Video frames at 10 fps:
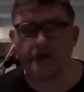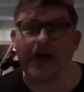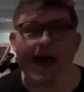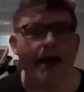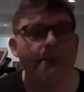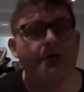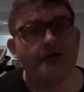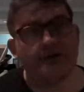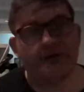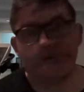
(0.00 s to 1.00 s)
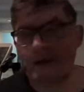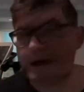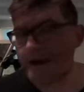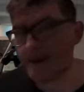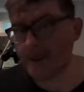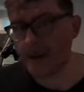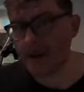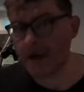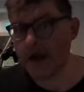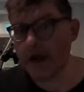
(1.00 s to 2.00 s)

we've had because of the pandemic,